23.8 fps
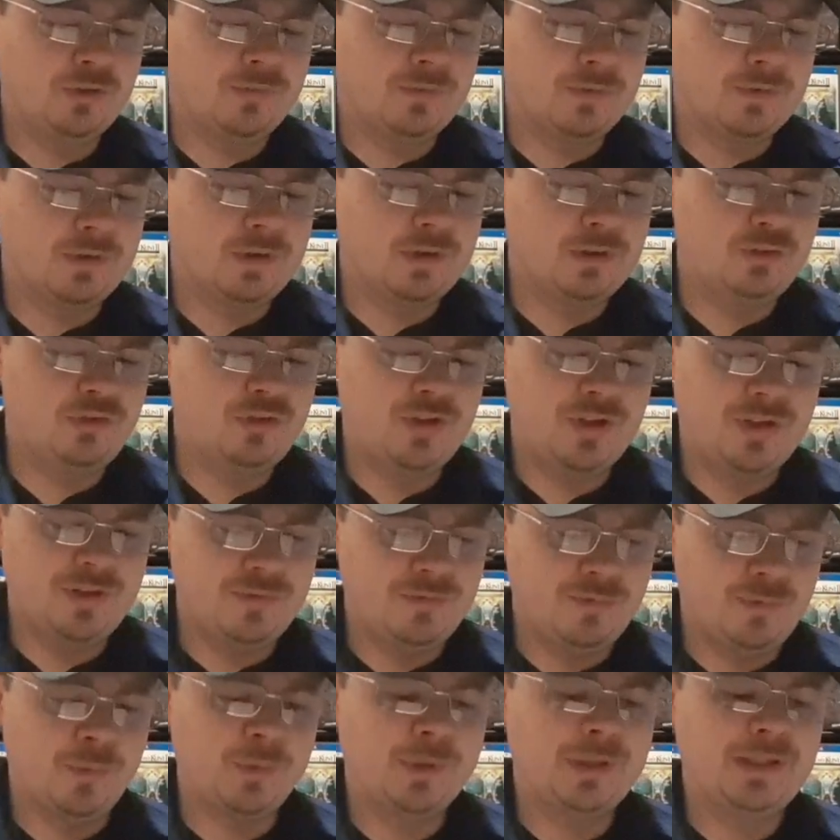for
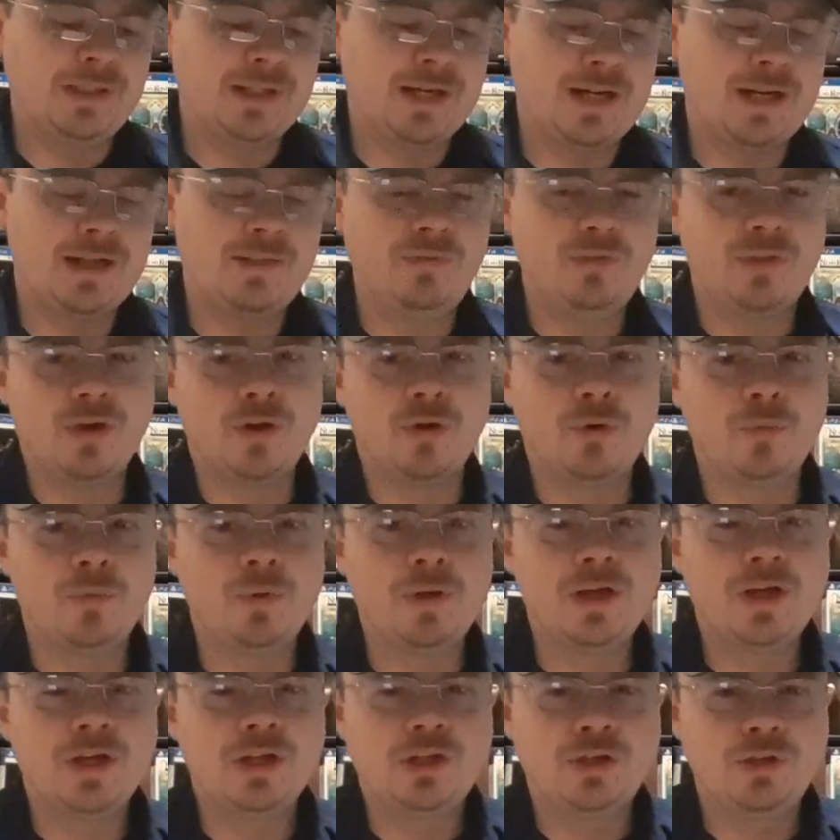$10.49, though
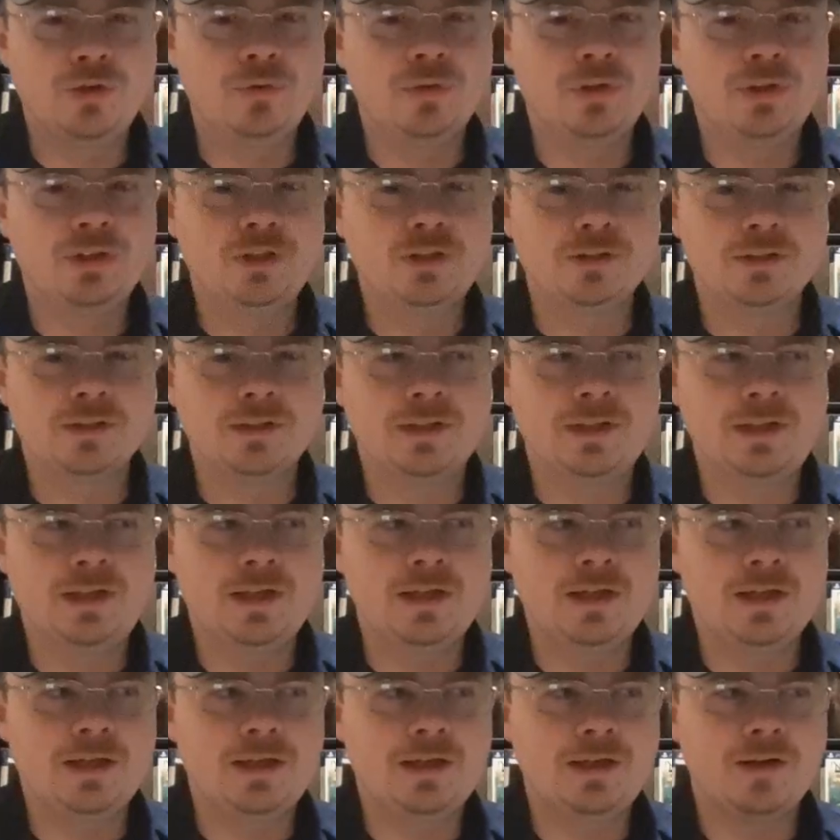you can usually
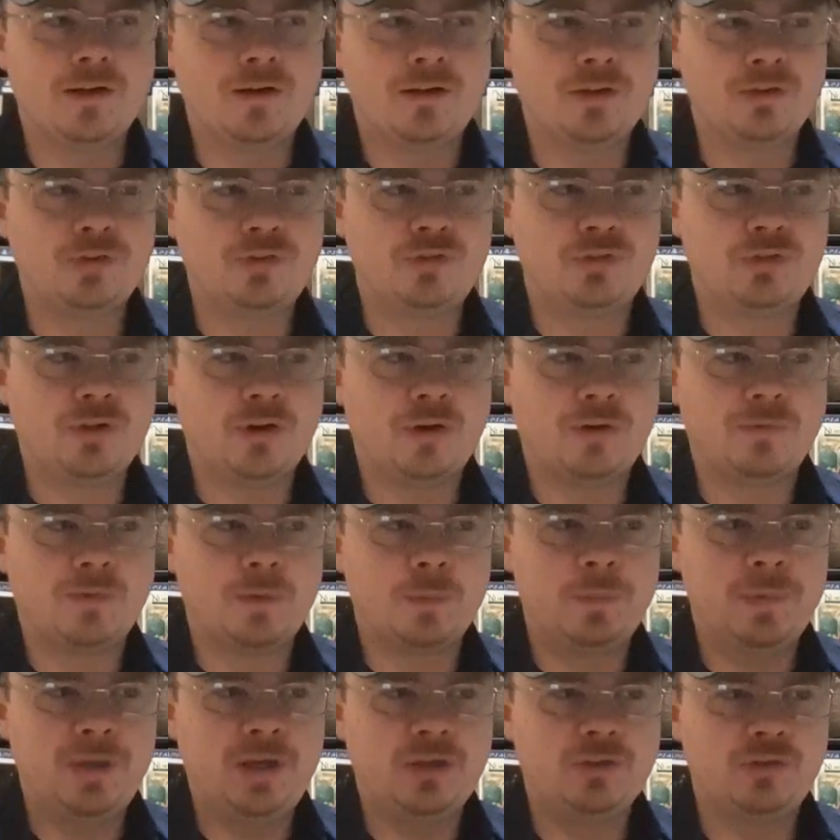get it on sale for
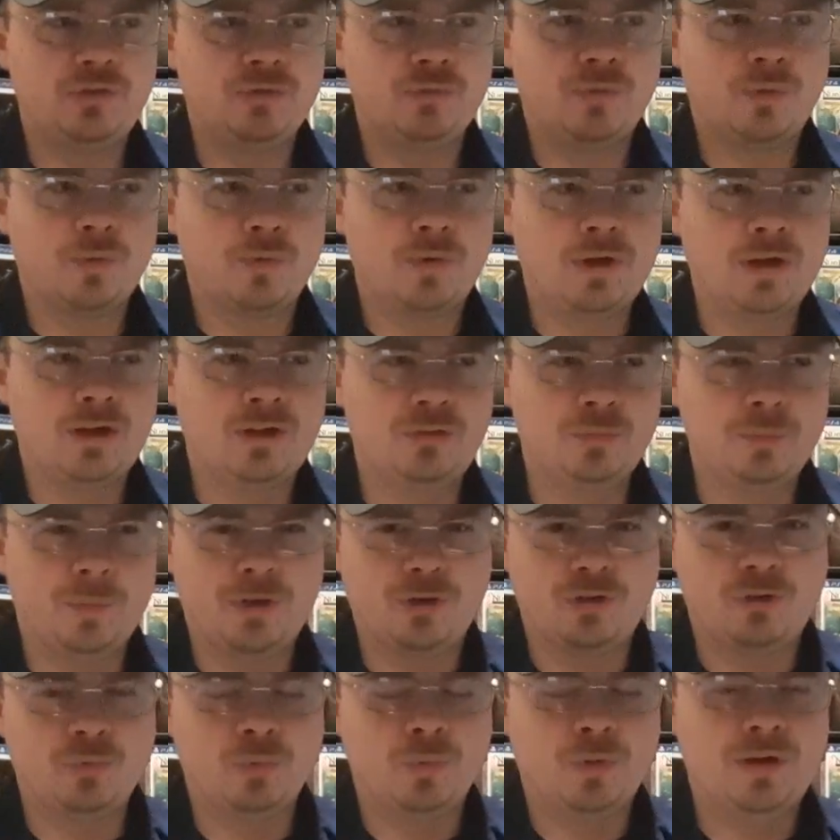PS4 or
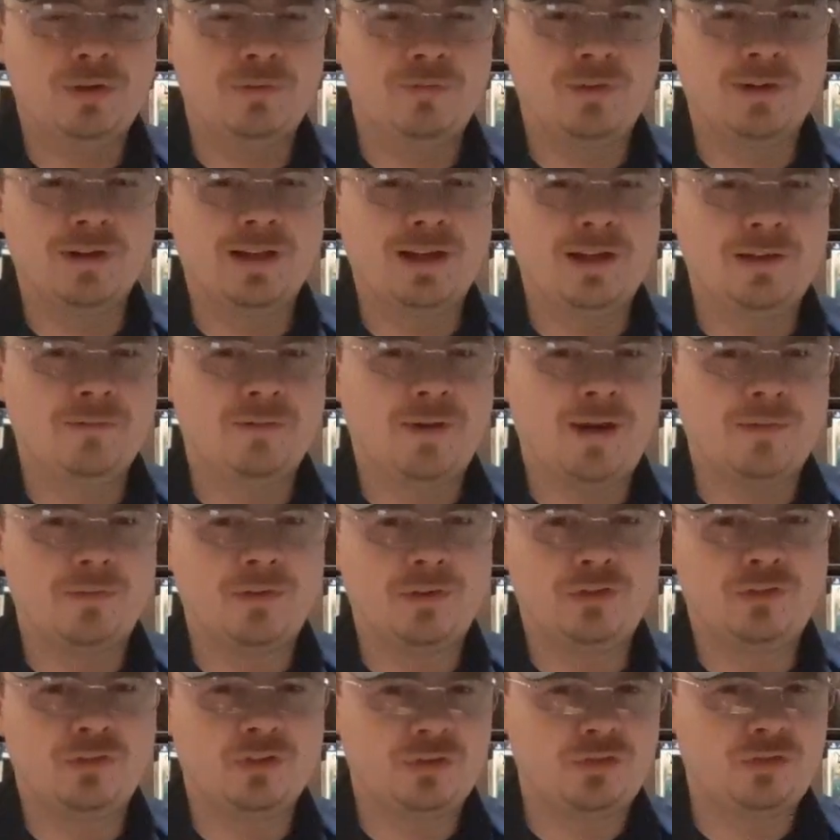Xbox One for like $5 or
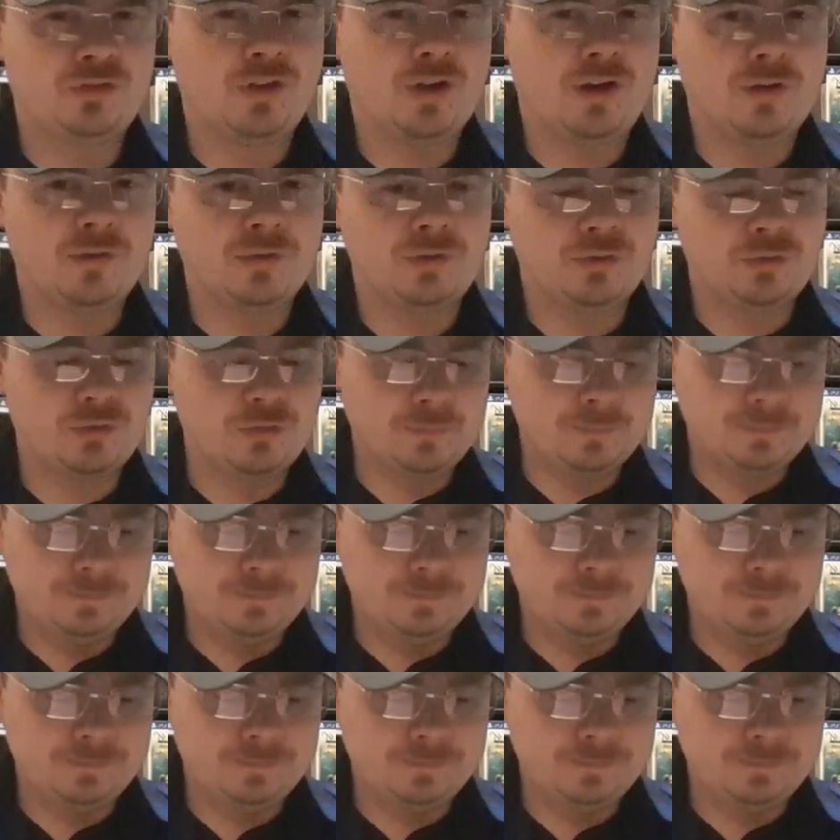$6.